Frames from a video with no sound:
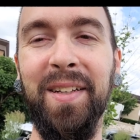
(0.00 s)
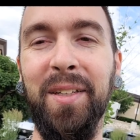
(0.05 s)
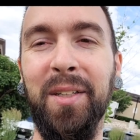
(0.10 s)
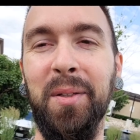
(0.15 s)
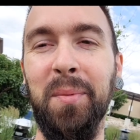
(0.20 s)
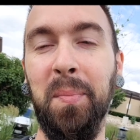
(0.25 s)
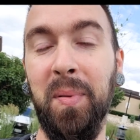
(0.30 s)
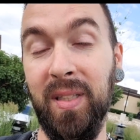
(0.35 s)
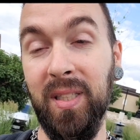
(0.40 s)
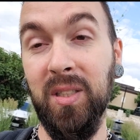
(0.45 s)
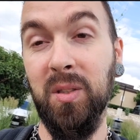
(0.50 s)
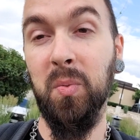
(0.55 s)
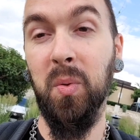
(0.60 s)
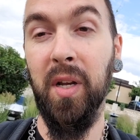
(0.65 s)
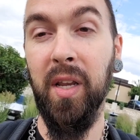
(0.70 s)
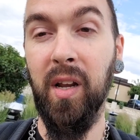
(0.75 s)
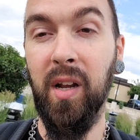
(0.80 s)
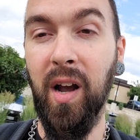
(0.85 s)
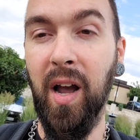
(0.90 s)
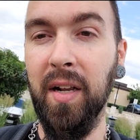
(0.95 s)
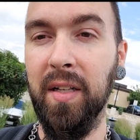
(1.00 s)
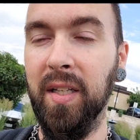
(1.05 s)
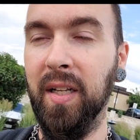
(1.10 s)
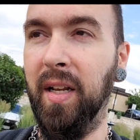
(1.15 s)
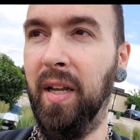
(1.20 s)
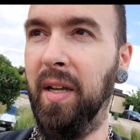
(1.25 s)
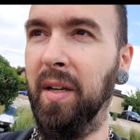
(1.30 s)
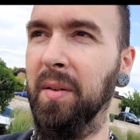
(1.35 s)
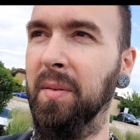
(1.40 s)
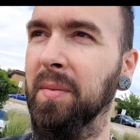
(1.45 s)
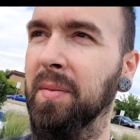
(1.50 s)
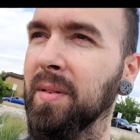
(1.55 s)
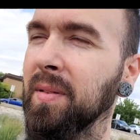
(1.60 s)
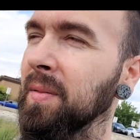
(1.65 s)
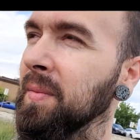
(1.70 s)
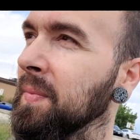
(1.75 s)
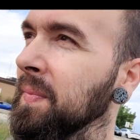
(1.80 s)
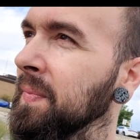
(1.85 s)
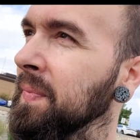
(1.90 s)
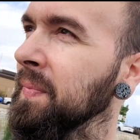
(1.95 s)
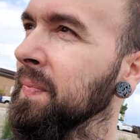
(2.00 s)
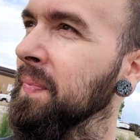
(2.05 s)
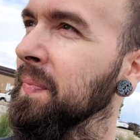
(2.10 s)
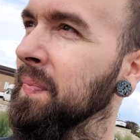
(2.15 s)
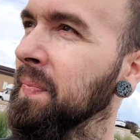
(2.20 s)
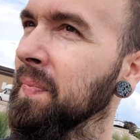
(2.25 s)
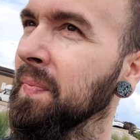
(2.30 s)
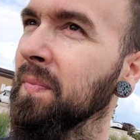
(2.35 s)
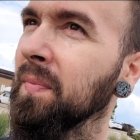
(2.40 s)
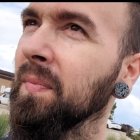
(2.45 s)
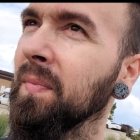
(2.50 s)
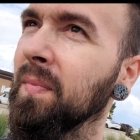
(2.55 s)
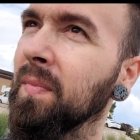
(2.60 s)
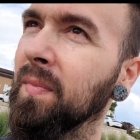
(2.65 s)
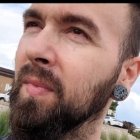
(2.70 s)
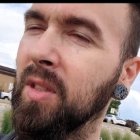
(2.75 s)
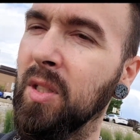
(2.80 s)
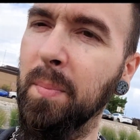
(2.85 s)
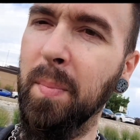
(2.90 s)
But this is what you got today. It's